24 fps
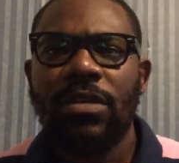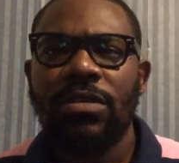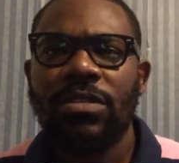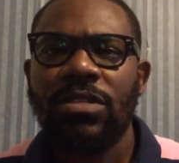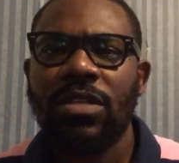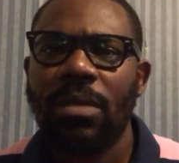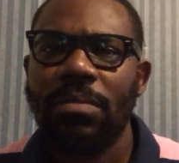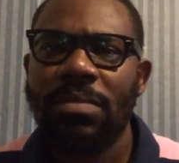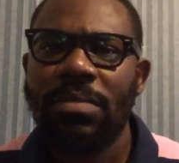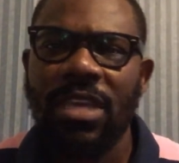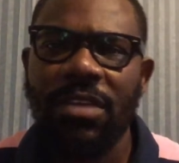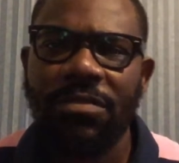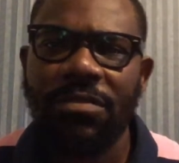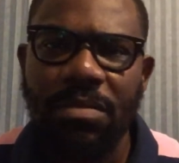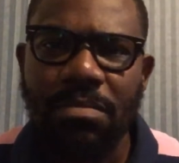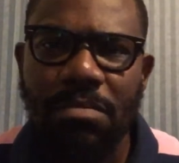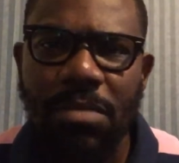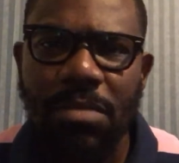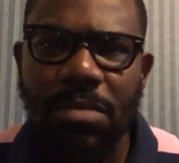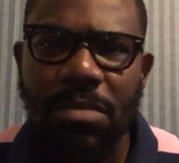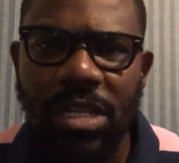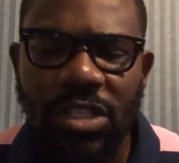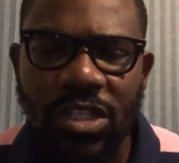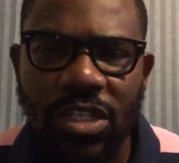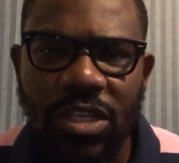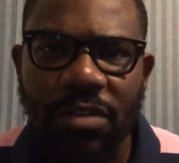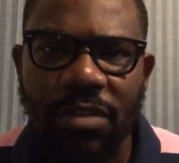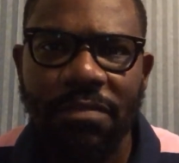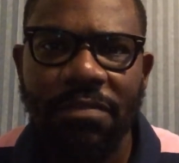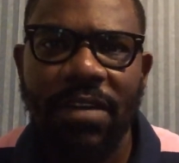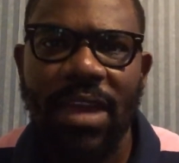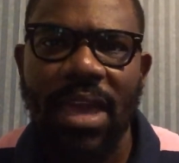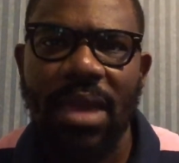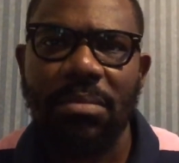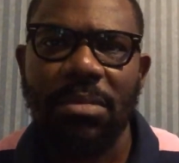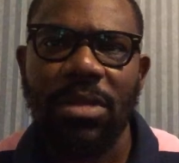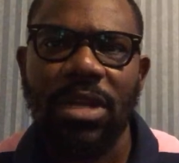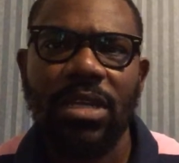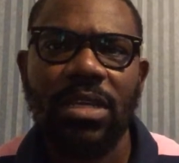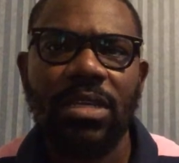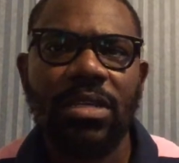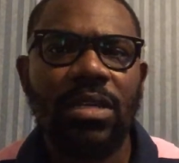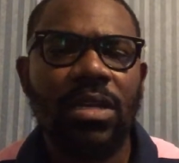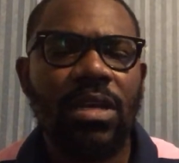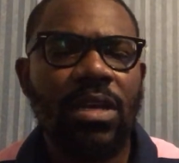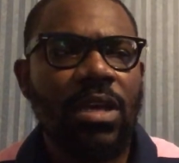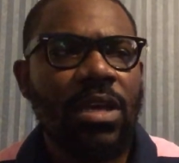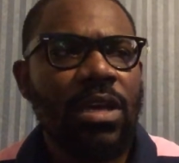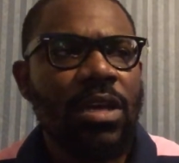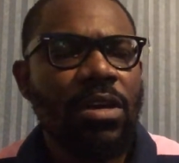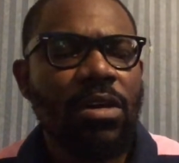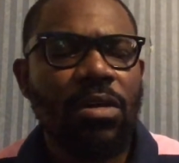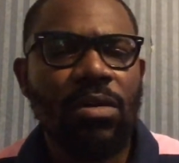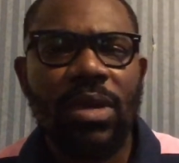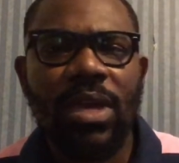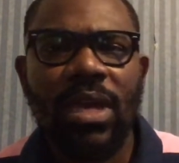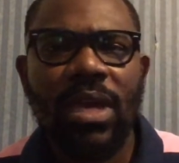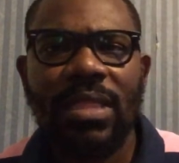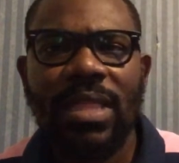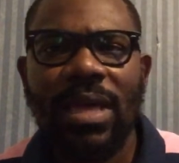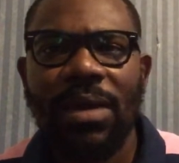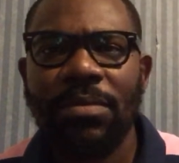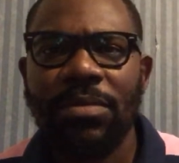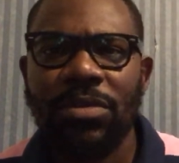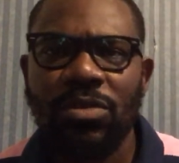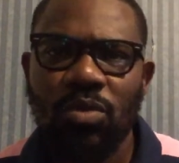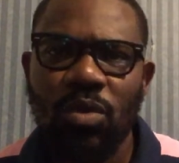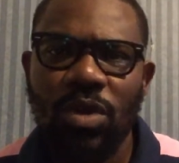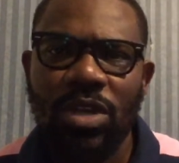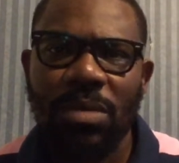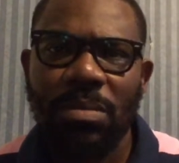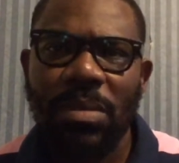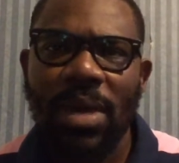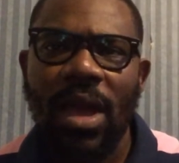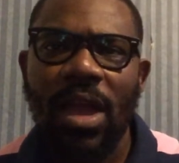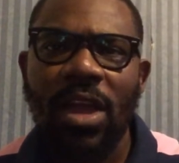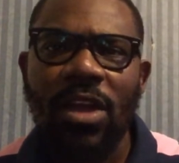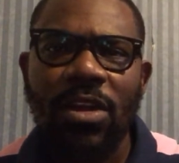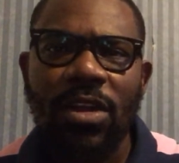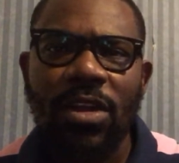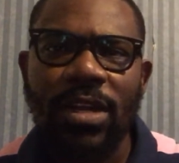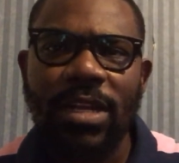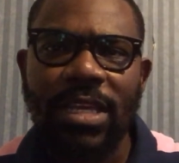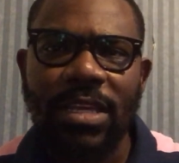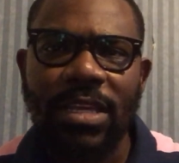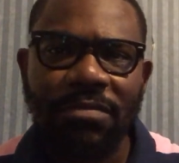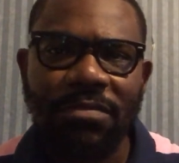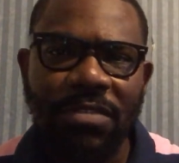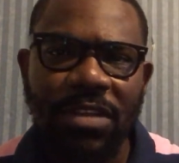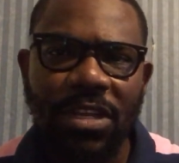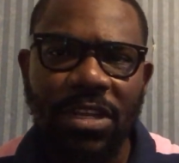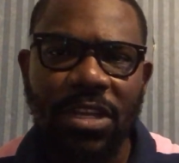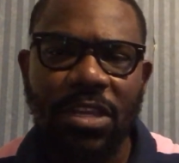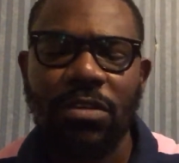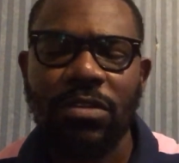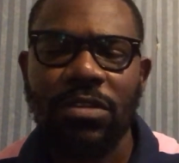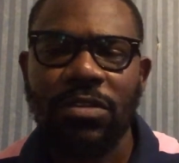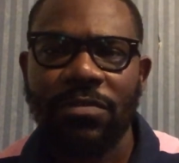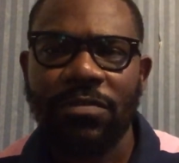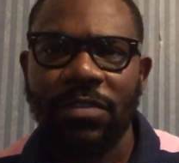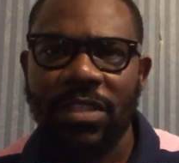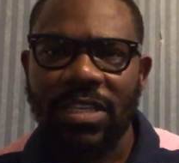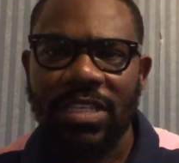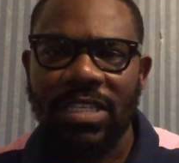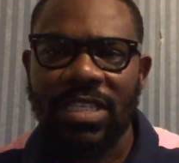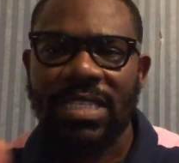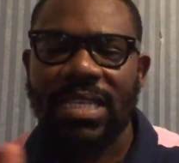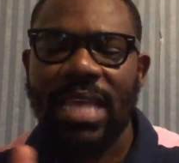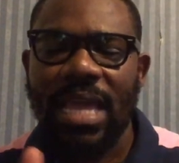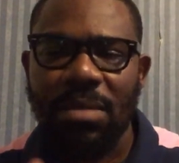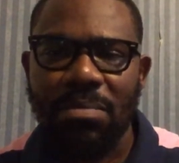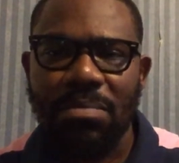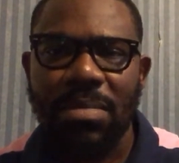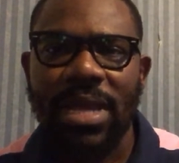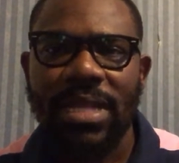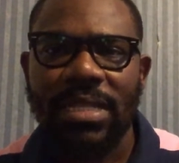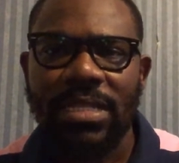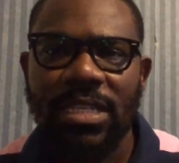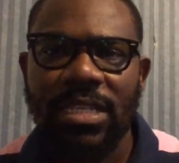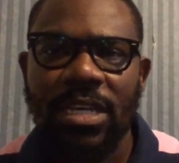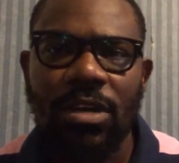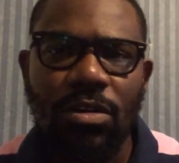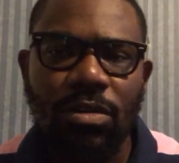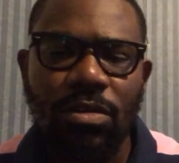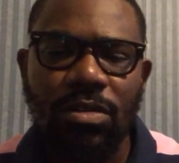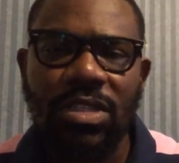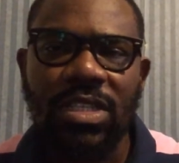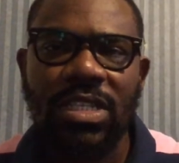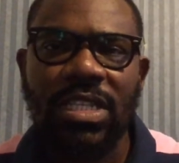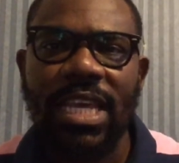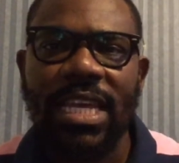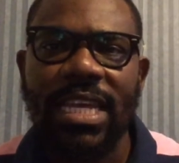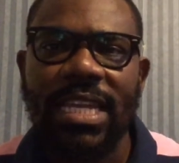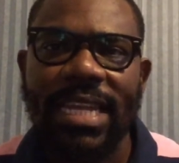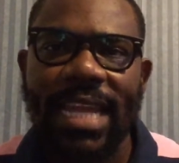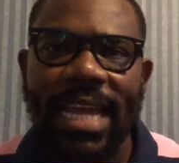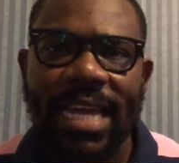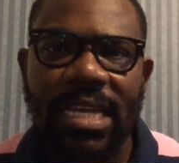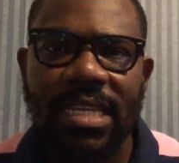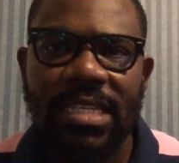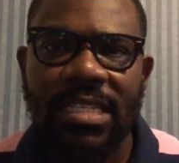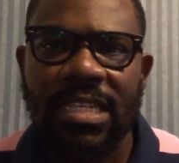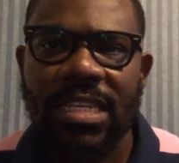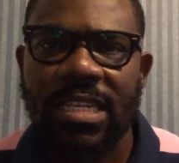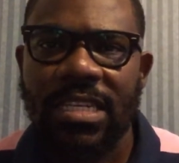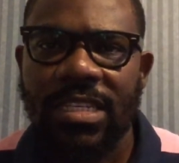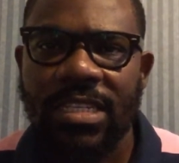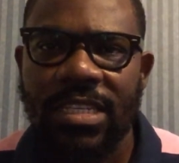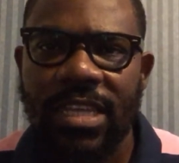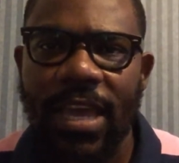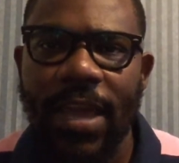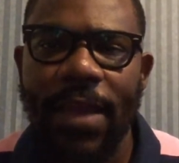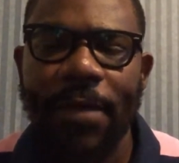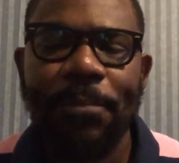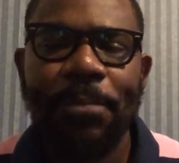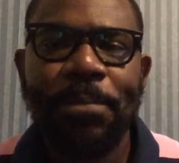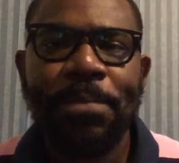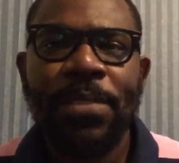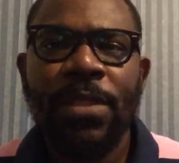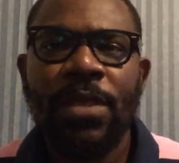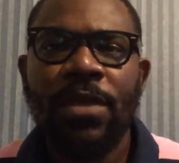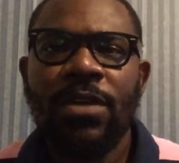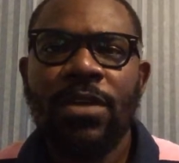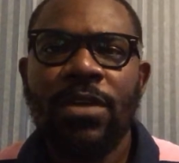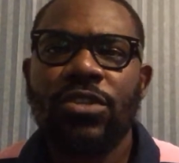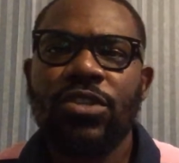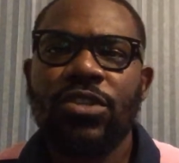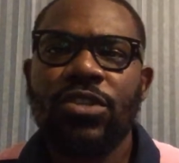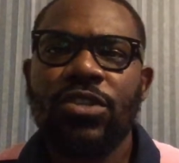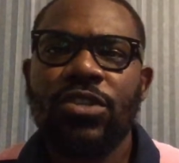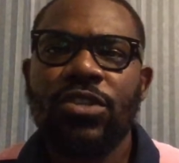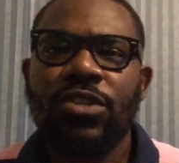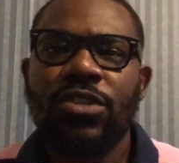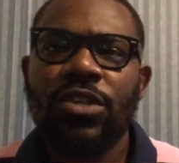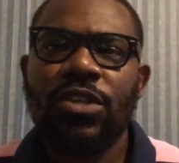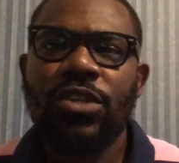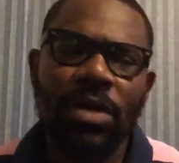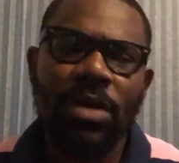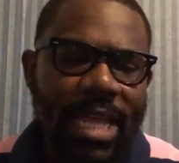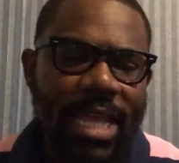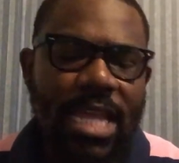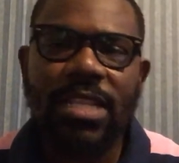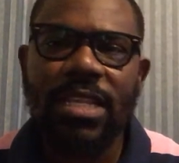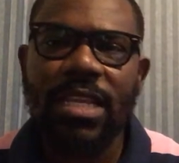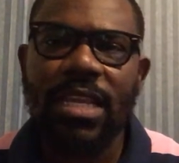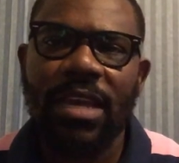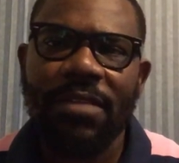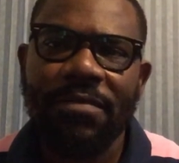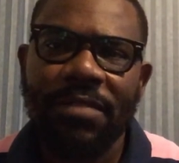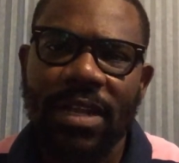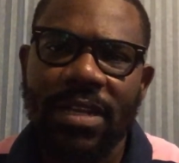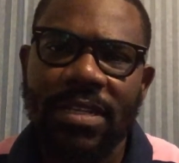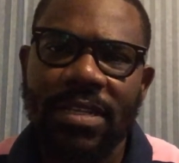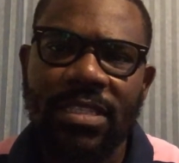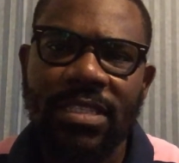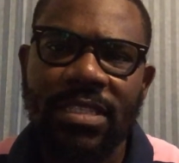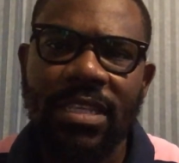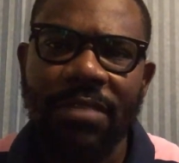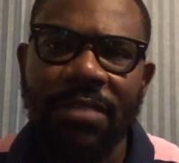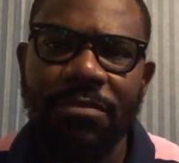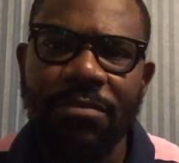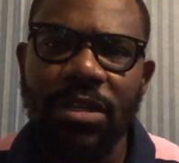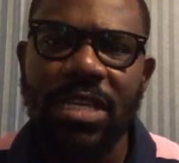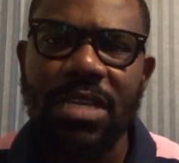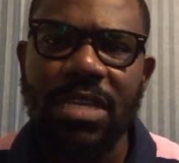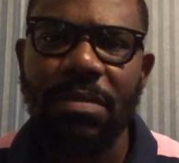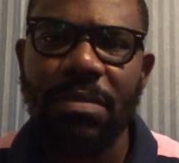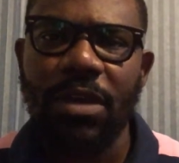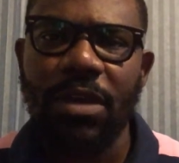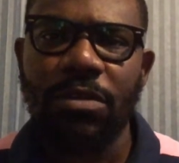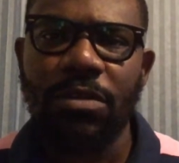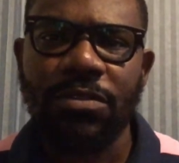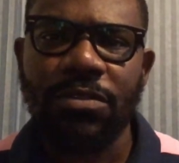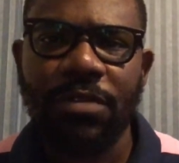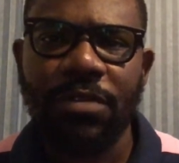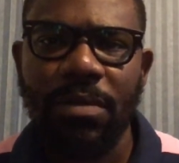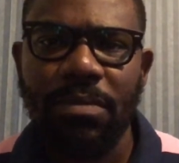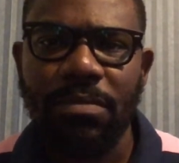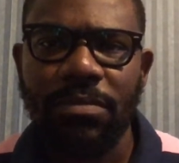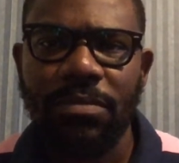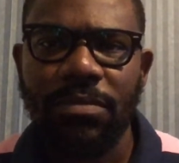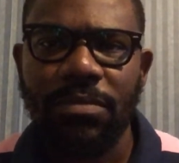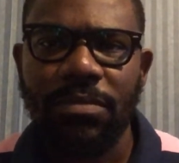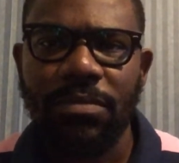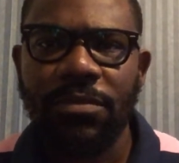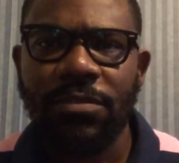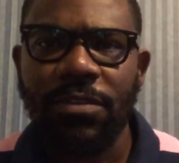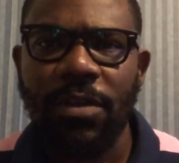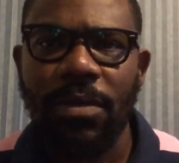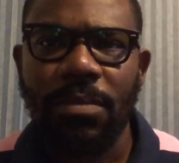stop giving money to your family. Okay, that was one of my early videos for this segment called Say Like It Is. Yeah. So, but lately I've had several emails from